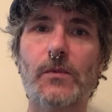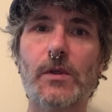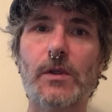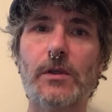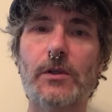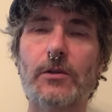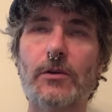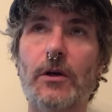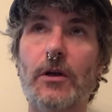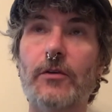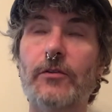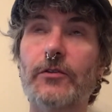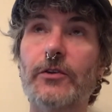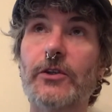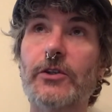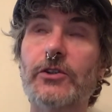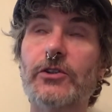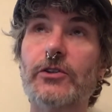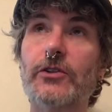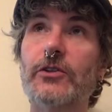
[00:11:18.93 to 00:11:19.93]
either I'll
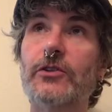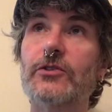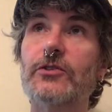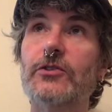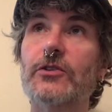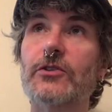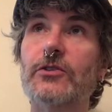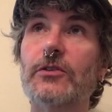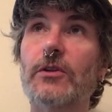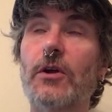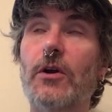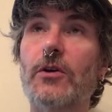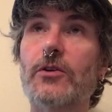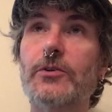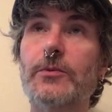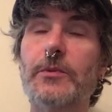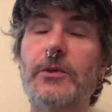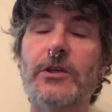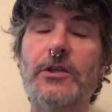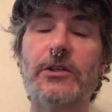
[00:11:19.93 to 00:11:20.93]
finish this
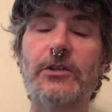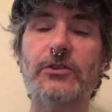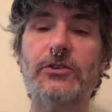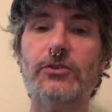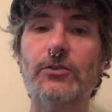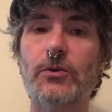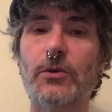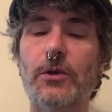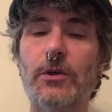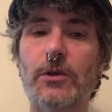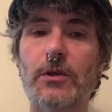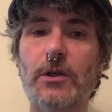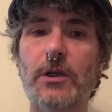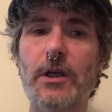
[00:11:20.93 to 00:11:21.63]
large piece or